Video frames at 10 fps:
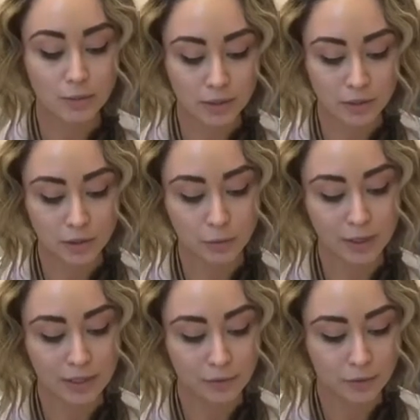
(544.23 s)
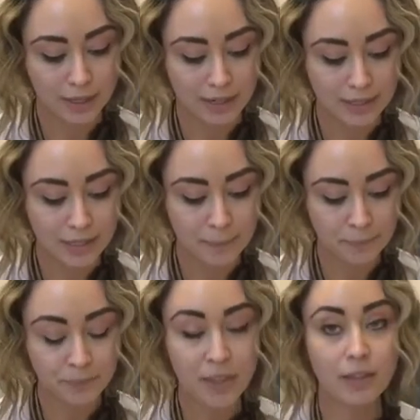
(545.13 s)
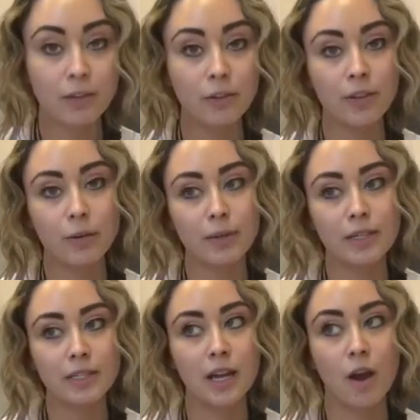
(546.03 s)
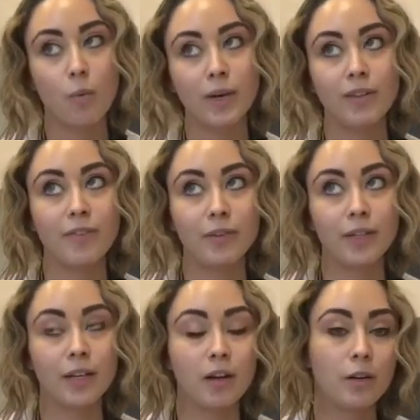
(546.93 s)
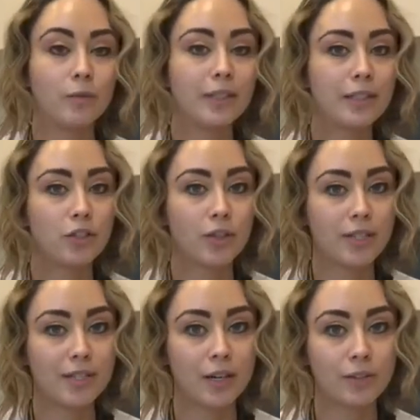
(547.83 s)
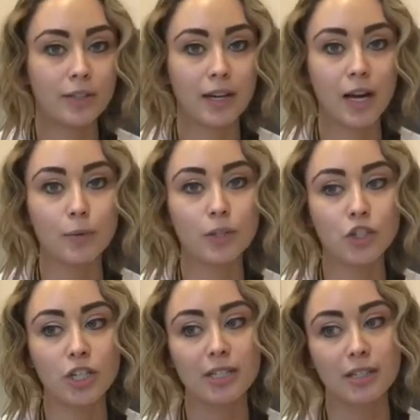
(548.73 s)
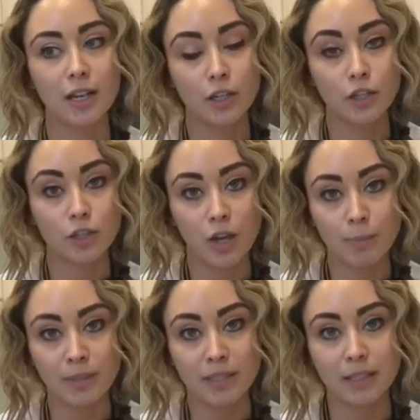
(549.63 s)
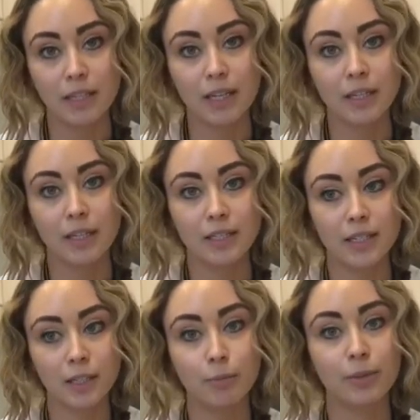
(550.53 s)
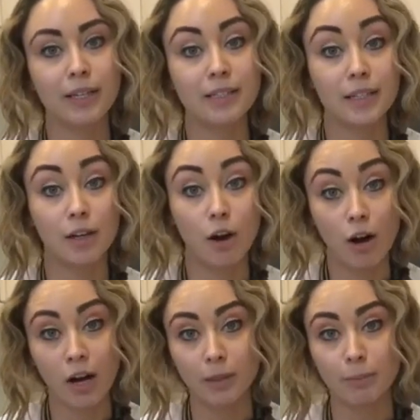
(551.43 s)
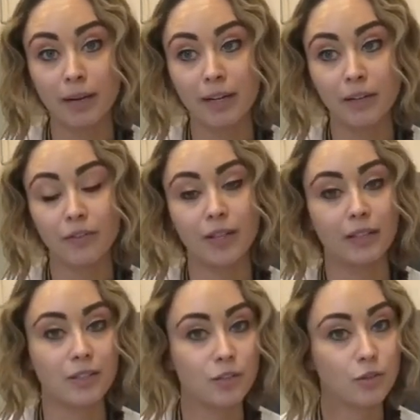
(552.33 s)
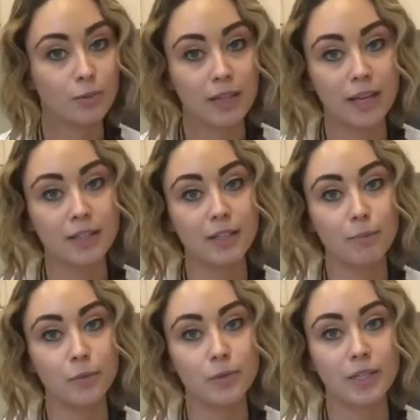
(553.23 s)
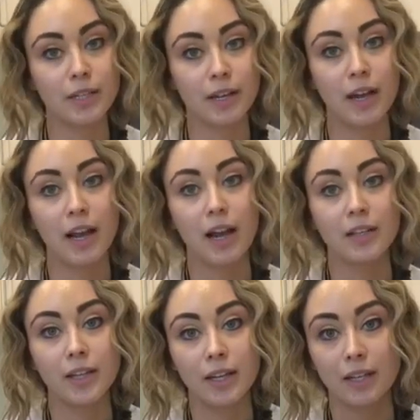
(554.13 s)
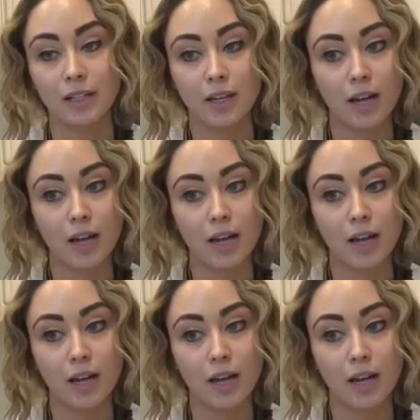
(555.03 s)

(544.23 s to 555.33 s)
really a good way of relaxing. The other thing was, when I found that I got really stressed out, then I would just stop studying. I'd take a break, take a hot bath, and listen to relaxing music, and then